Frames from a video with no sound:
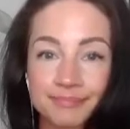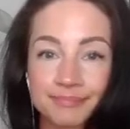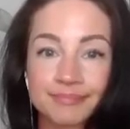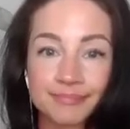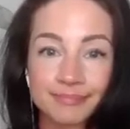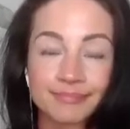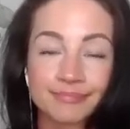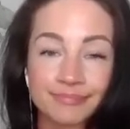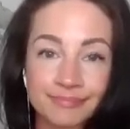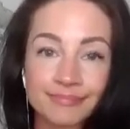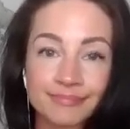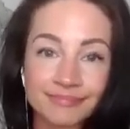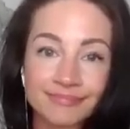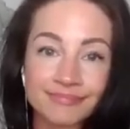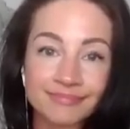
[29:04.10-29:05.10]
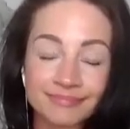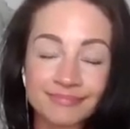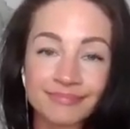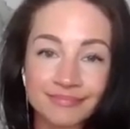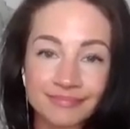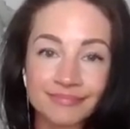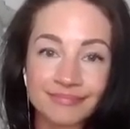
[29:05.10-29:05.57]

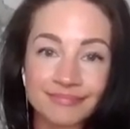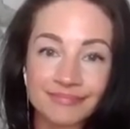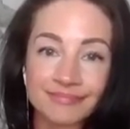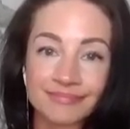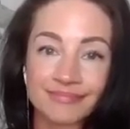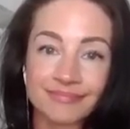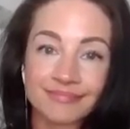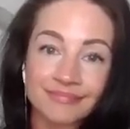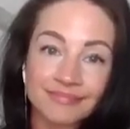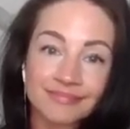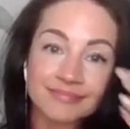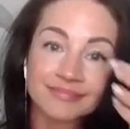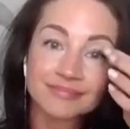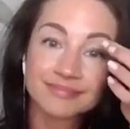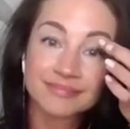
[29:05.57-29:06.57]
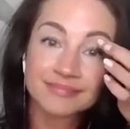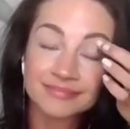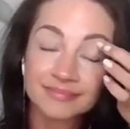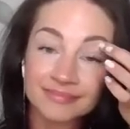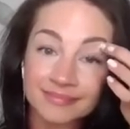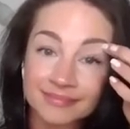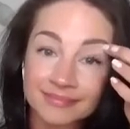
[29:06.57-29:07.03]

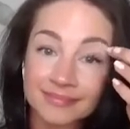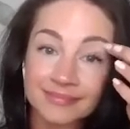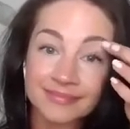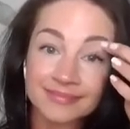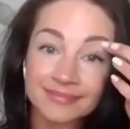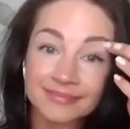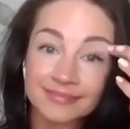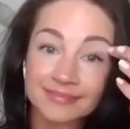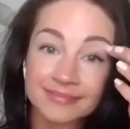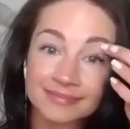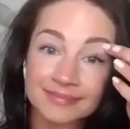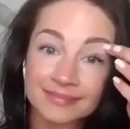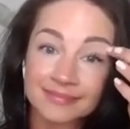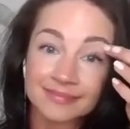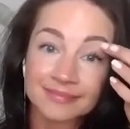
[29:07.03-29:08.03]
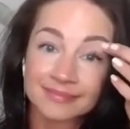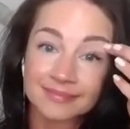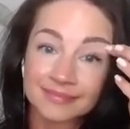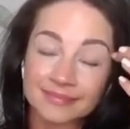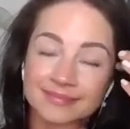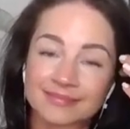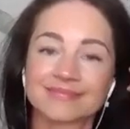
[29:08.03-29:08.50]

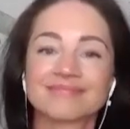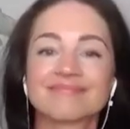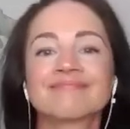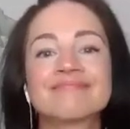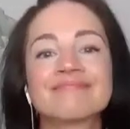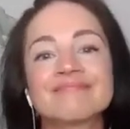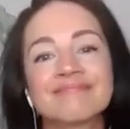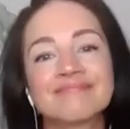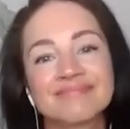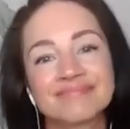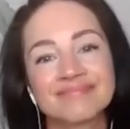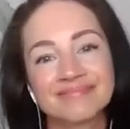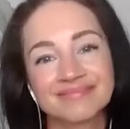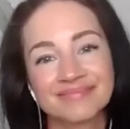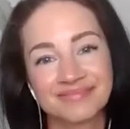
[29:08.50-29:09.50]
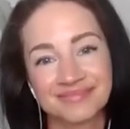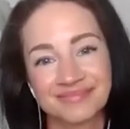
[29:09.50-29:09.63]
[no speech]